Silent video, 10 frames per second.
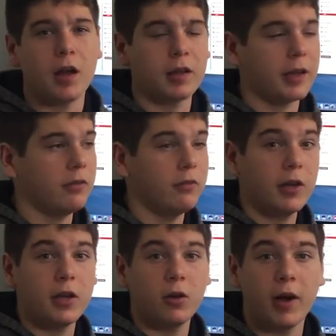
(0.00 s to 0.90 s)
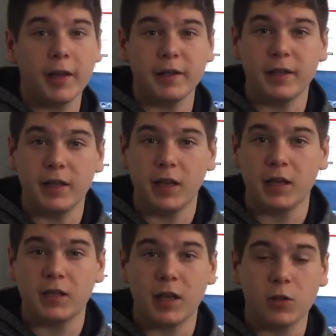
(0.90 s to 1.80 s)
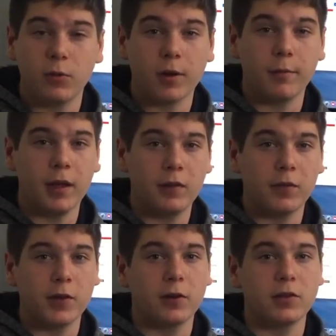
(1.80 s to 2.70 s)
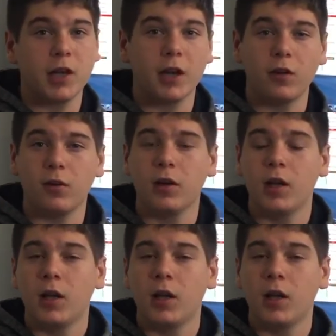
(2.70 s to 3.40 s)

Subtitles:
like video ideas that you want to make for your channel,